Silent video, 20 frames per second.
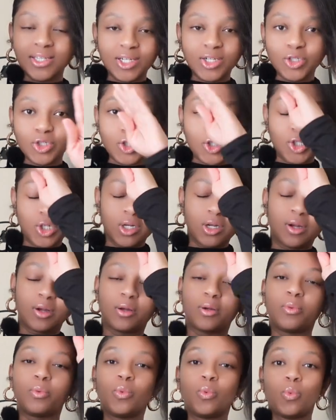
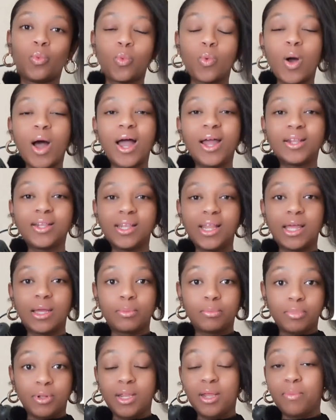signature wide
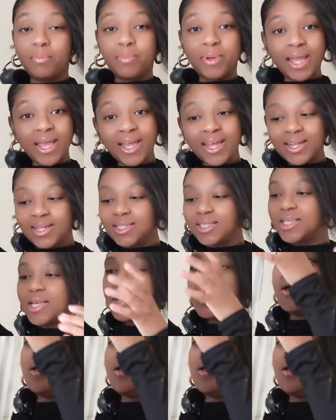leg pleat pant.